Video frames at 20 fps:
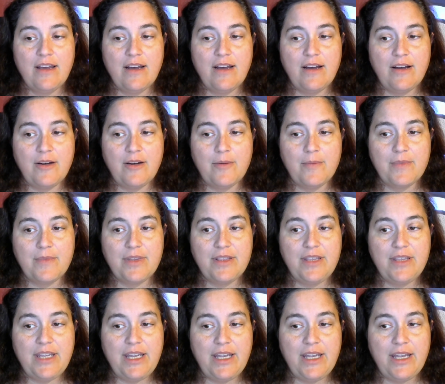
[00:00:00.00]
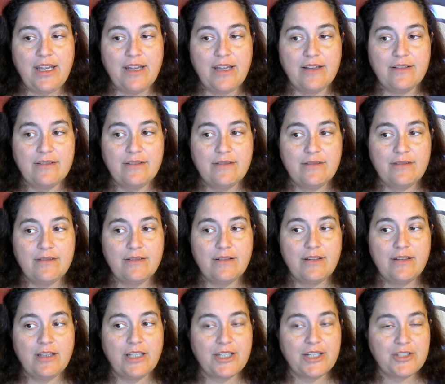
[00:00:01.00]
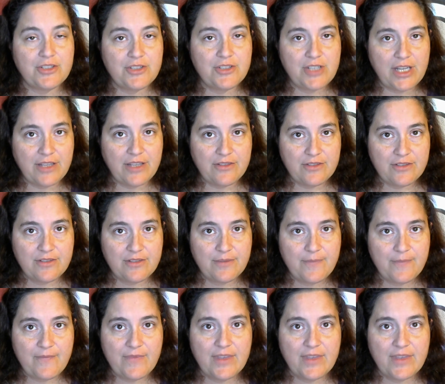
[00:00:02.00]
the collection challenges.